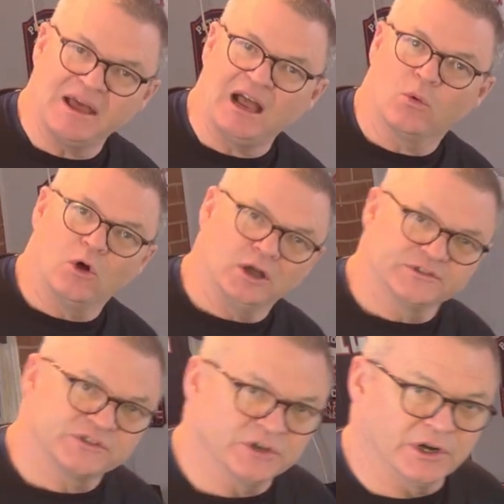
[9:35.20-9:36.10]
the back wall,
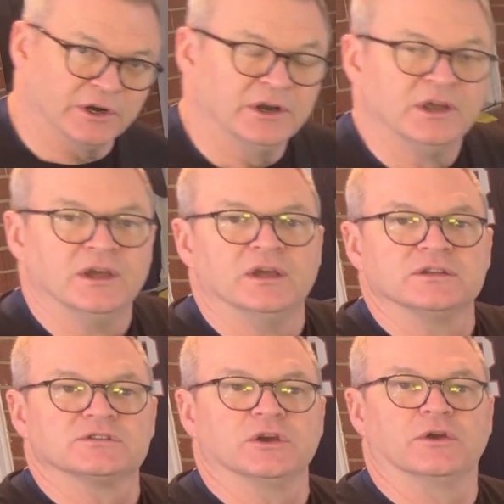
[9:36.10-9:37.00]
sir.
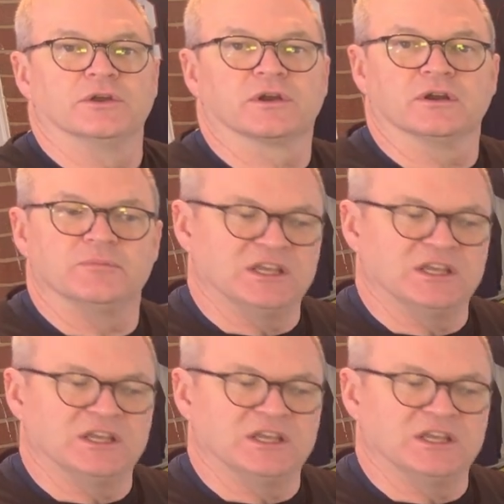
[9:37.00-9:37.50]
So you're going to